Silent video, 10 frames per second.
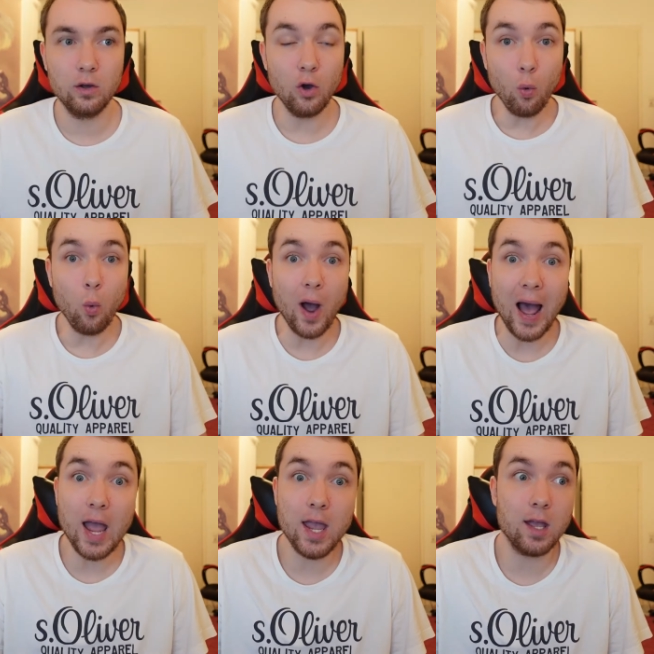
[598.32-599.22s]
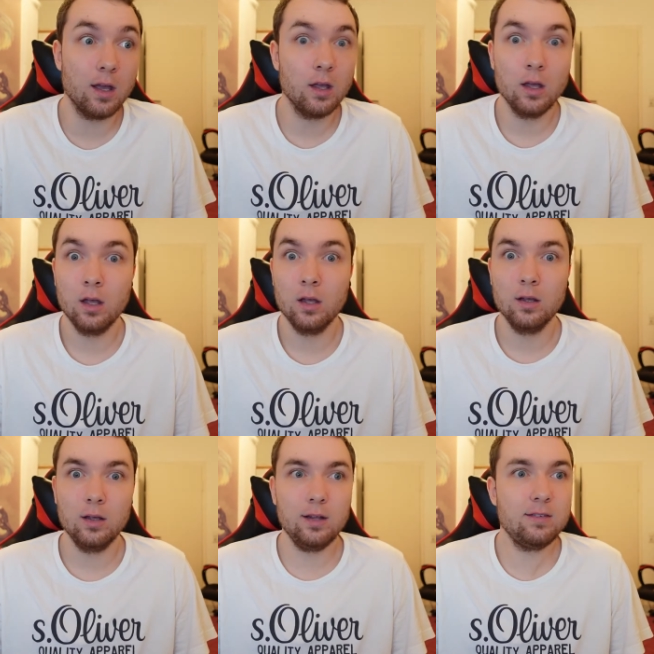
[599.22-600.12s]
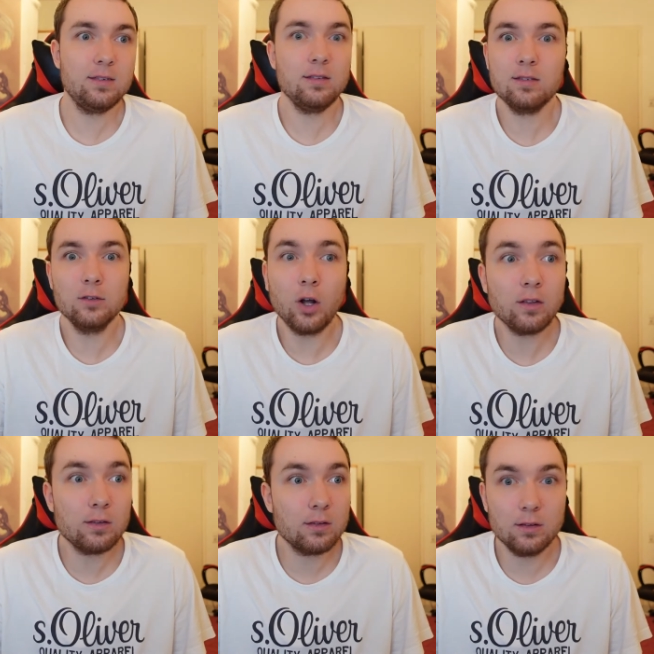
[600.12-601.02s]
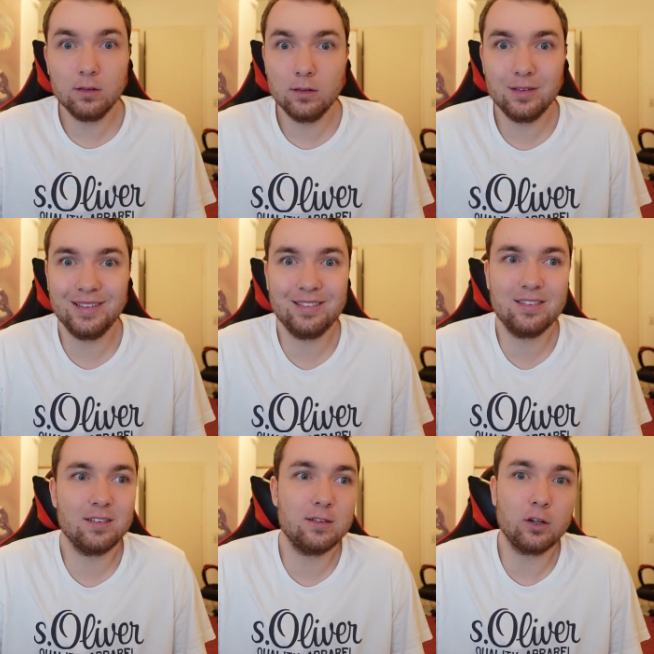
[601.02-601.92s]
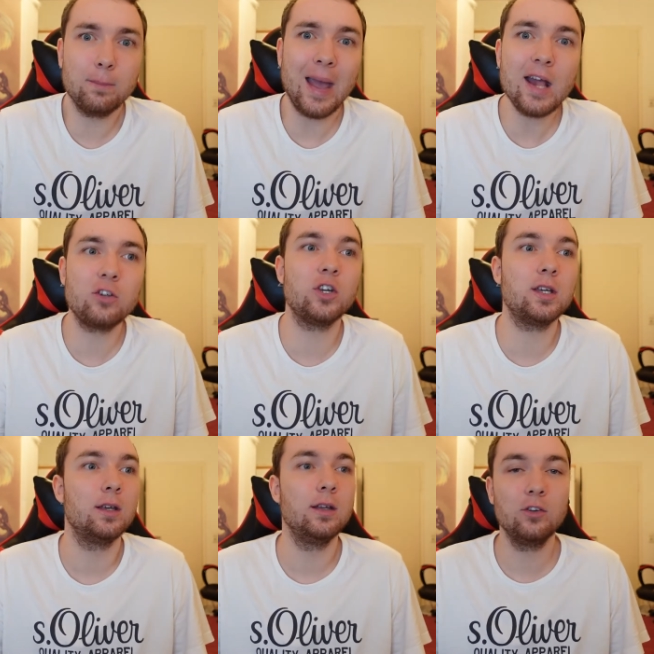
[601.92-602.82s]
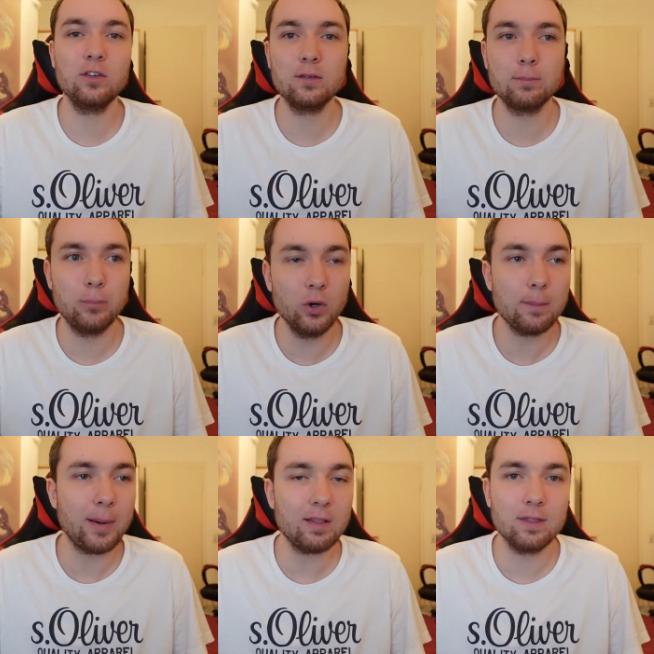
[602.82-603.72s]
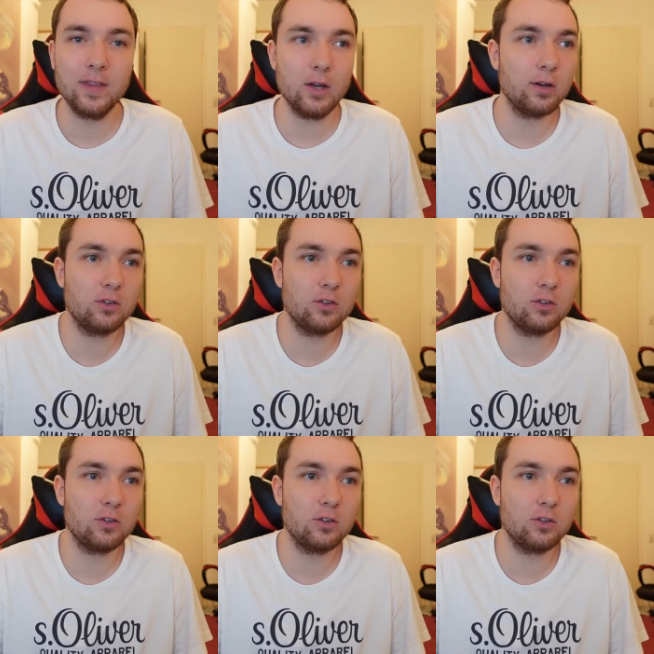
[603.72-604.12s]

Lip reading: Why? It's not magic. Just put a button there that